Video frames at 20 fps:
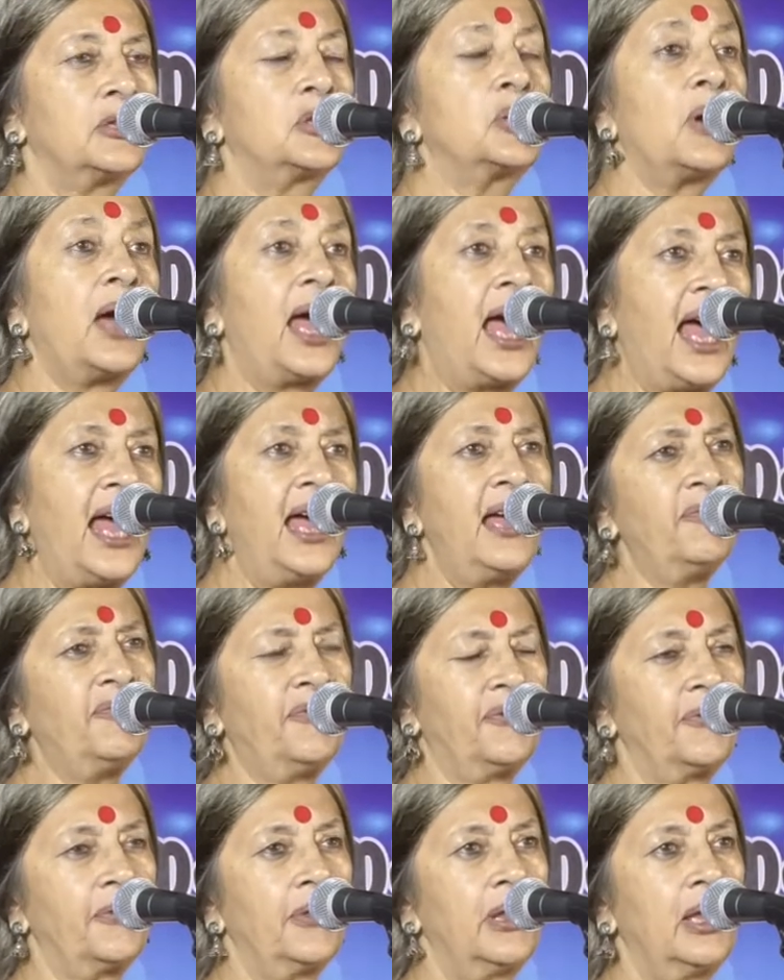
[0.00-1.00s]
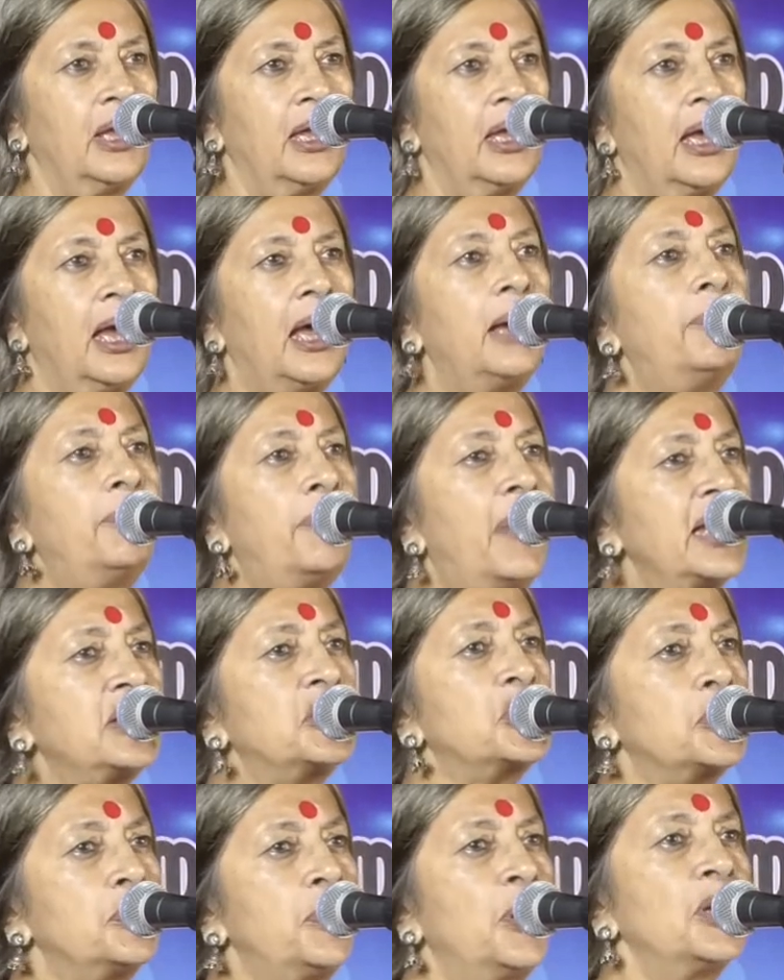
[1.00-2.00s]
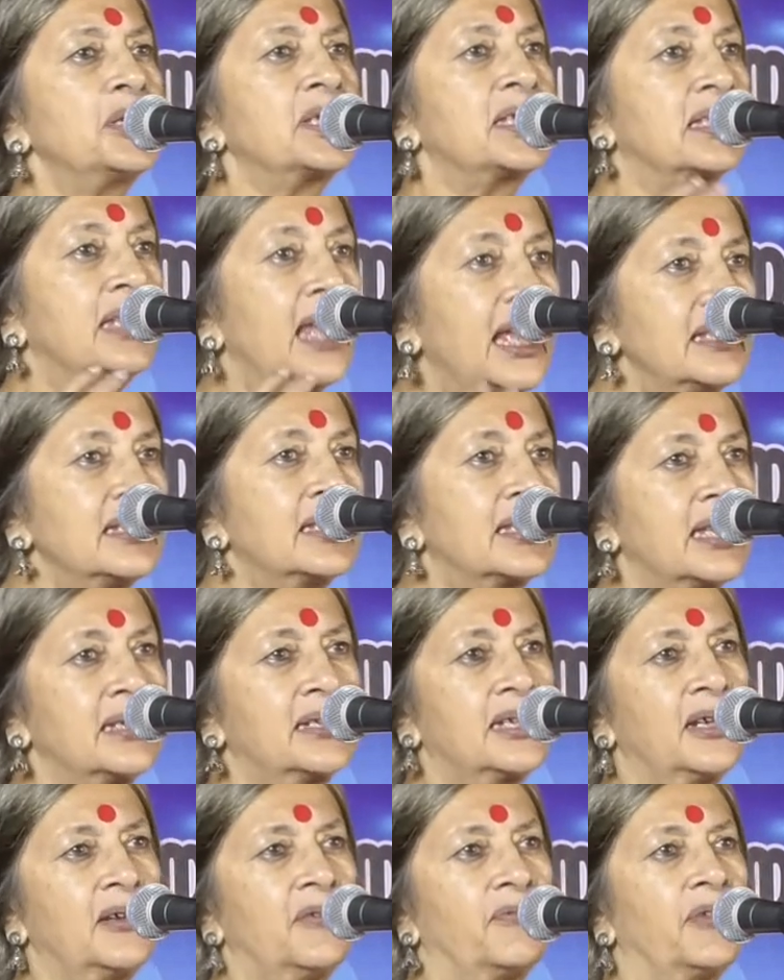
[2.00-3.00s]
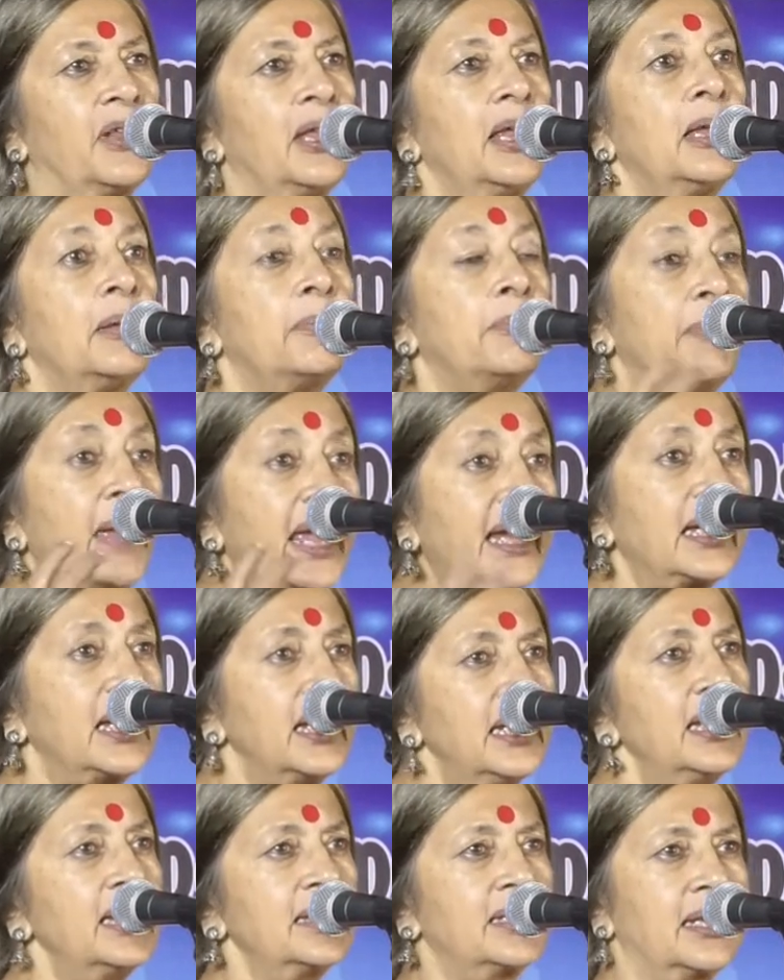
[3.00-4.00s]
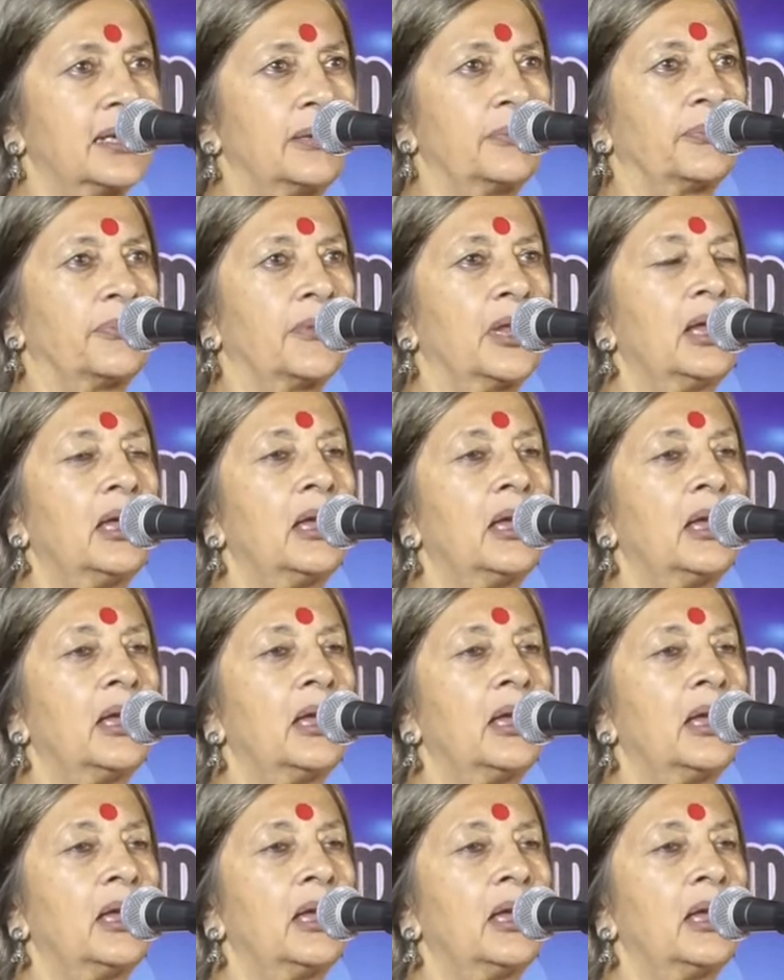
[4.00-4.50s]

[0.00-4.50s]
to have a much more sensitive mechanism